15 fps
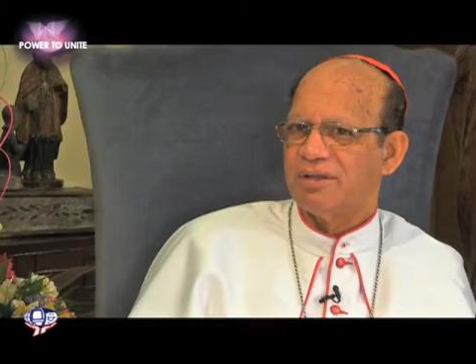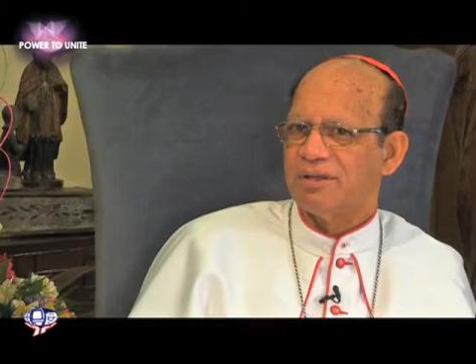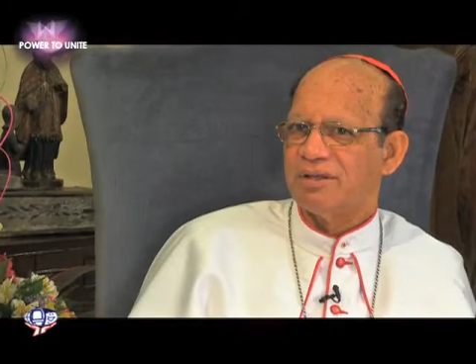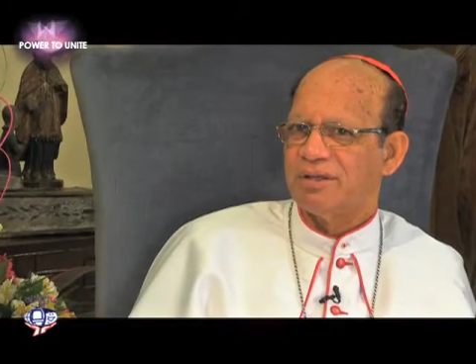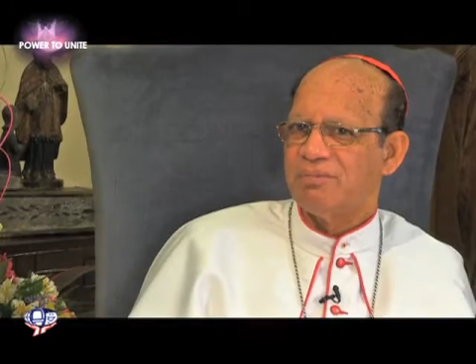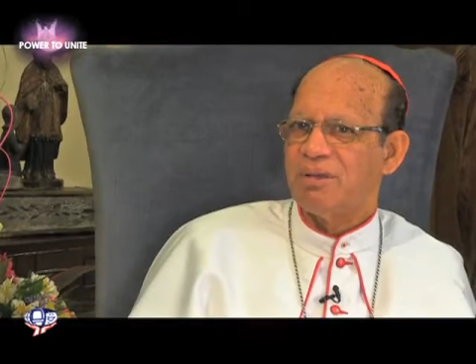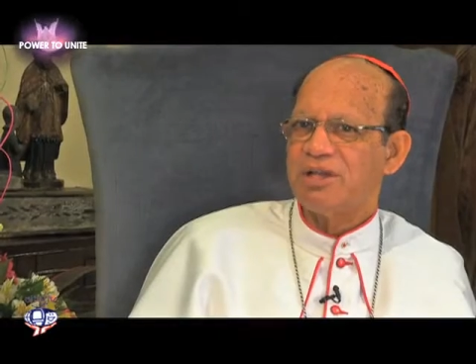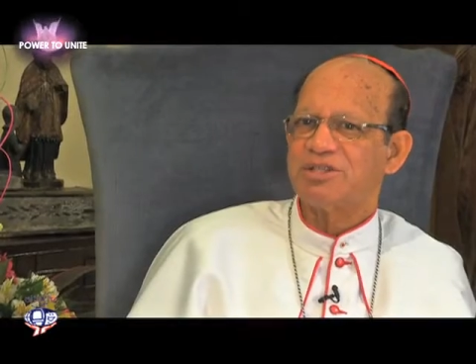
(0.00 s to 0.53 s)

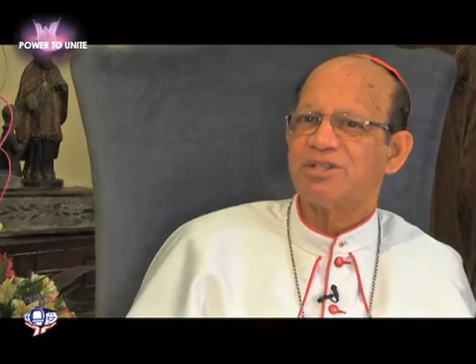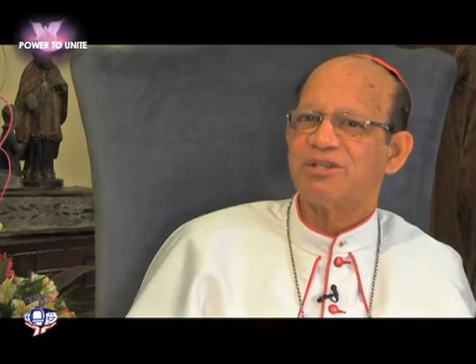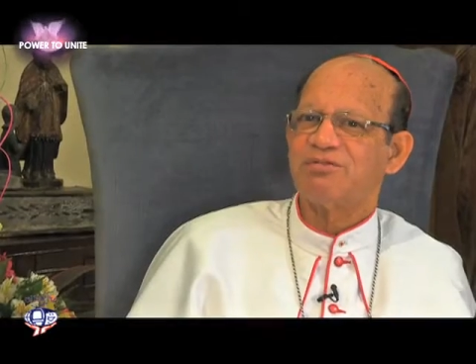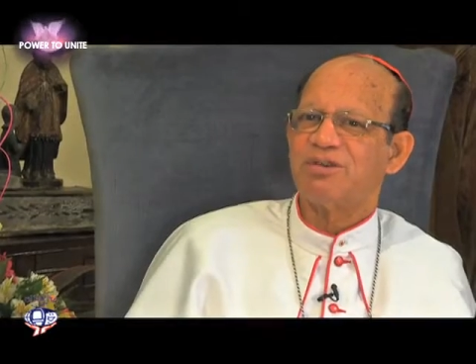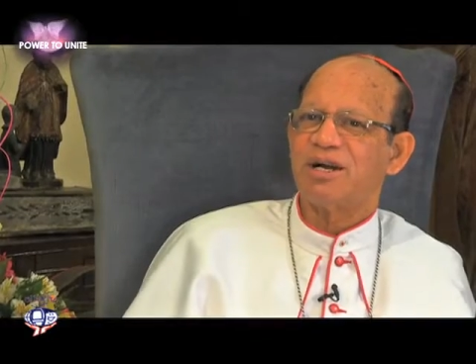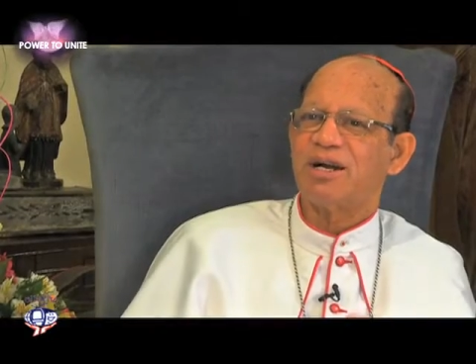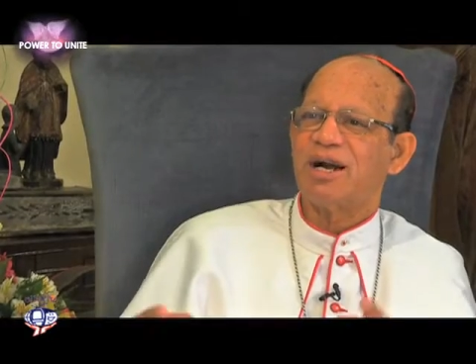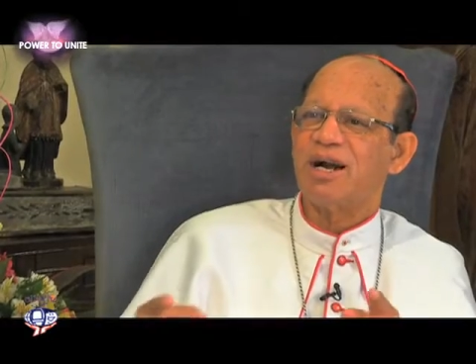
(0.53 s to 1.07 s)
Imagine if
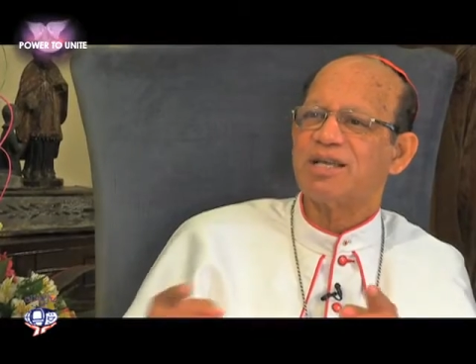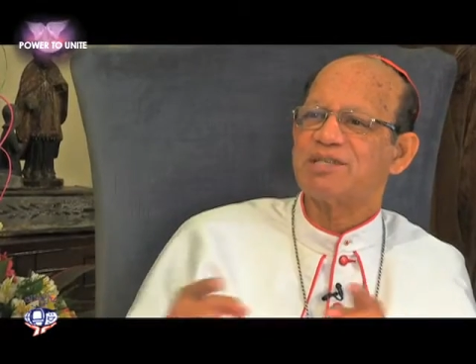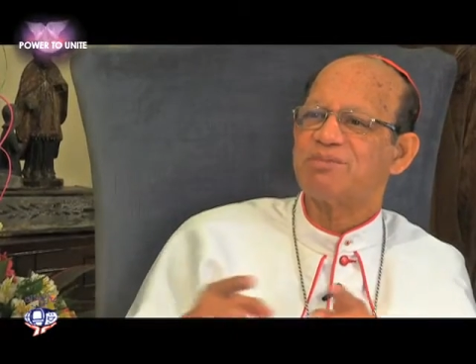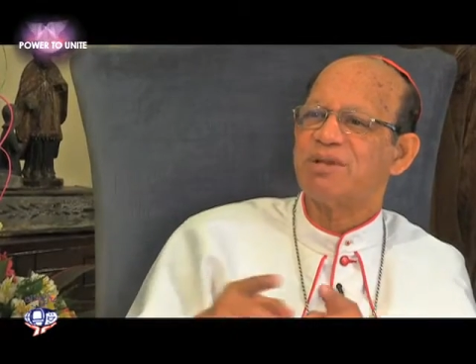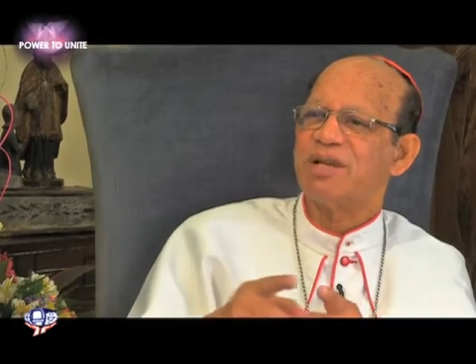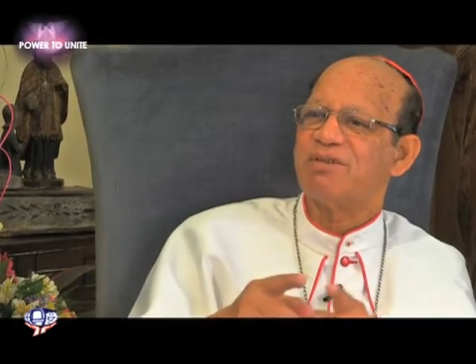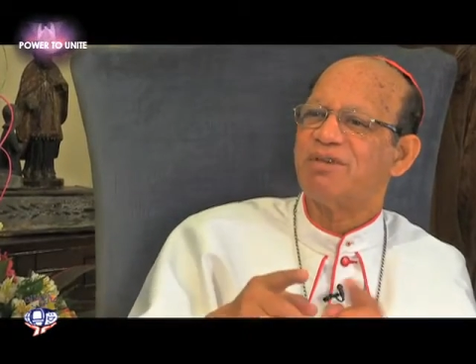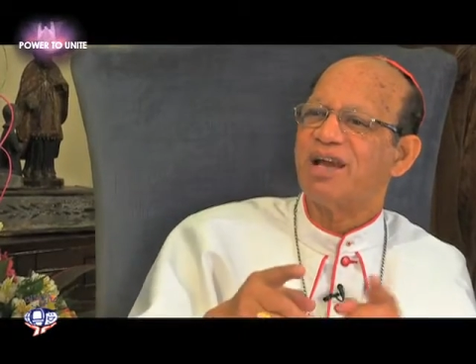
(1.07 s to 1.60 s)
a
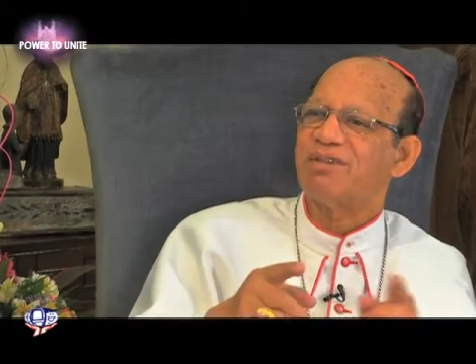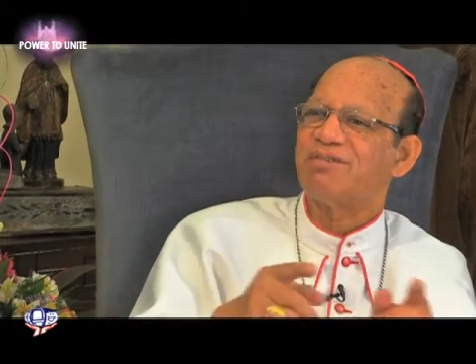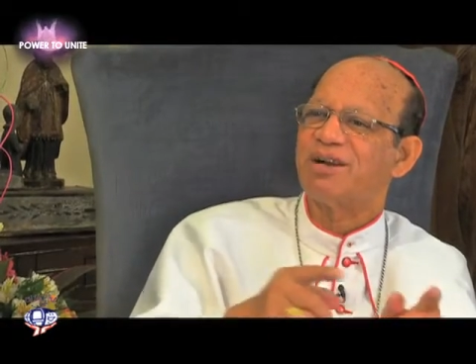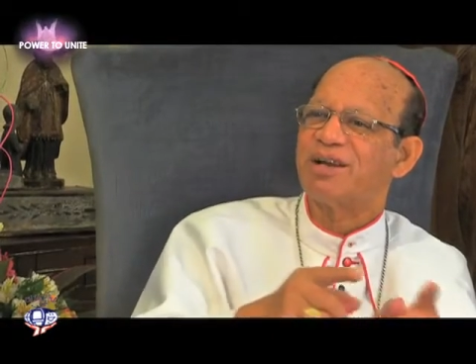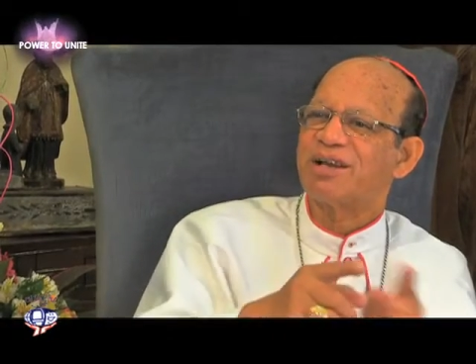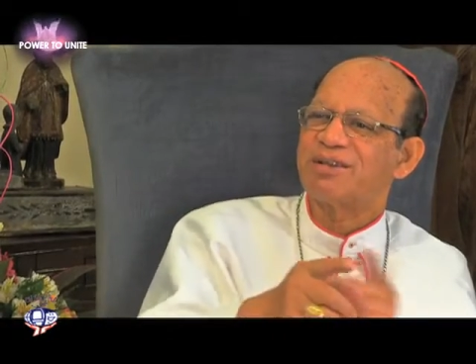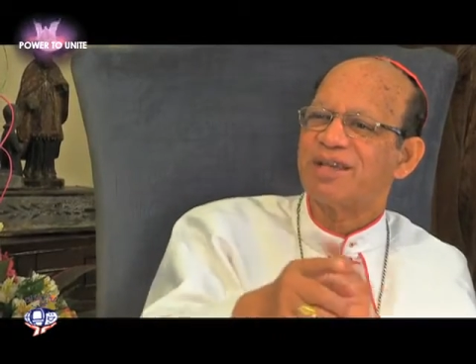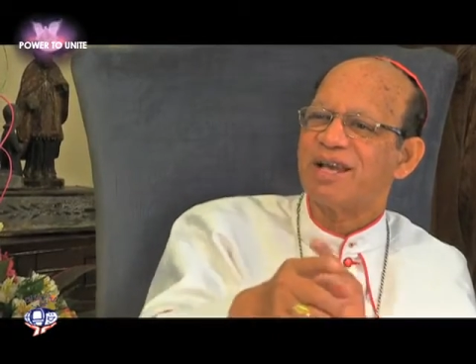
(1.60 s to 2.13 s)
husband and wife
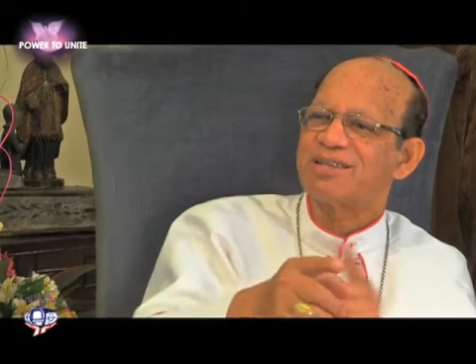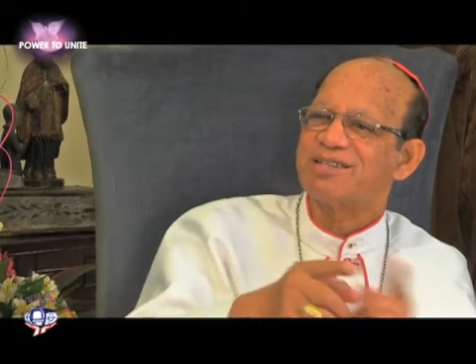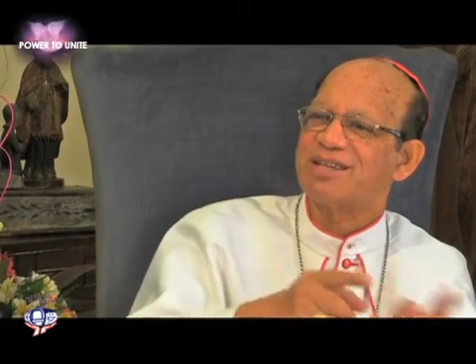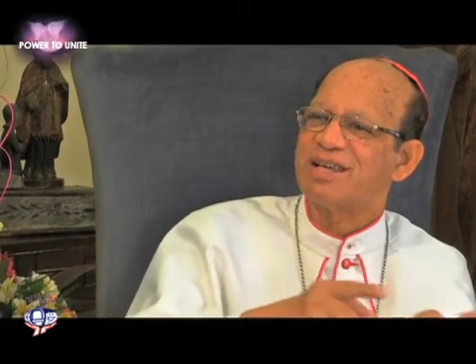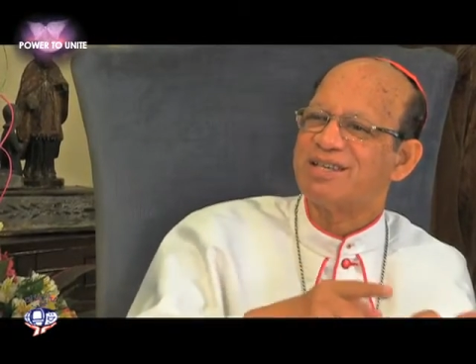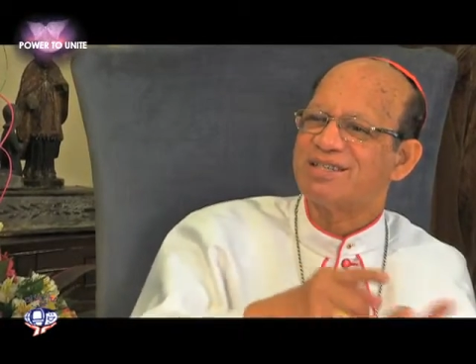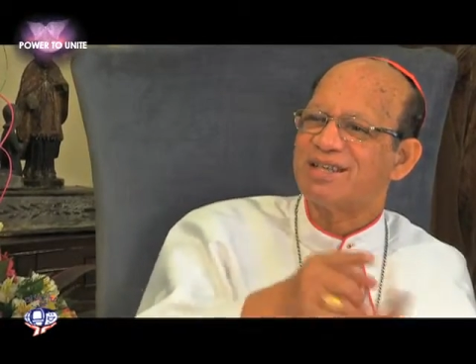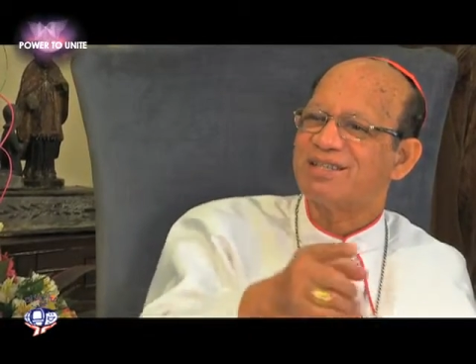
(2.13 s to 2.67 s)
are
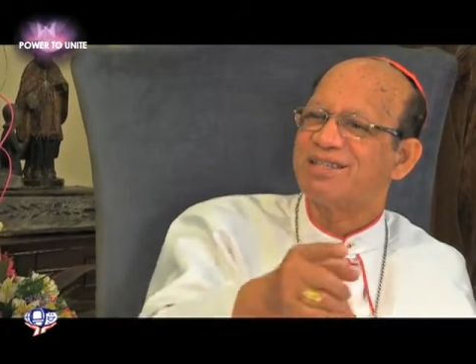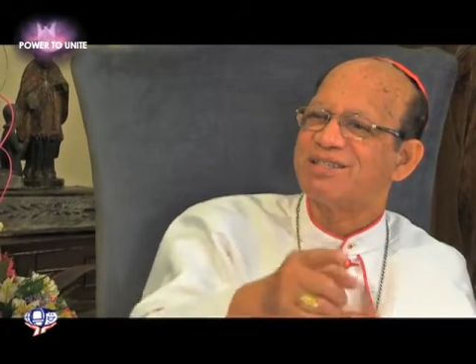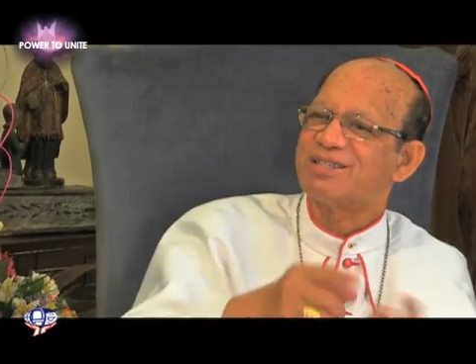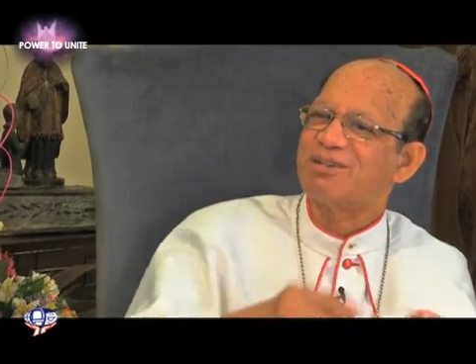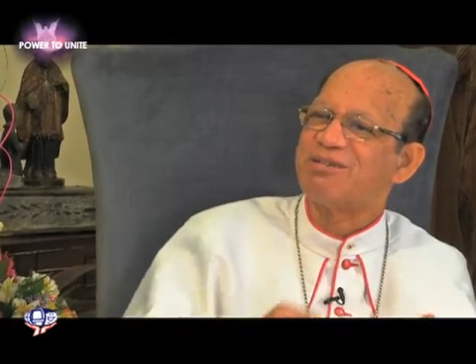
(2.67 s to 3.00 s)
texting each other instead of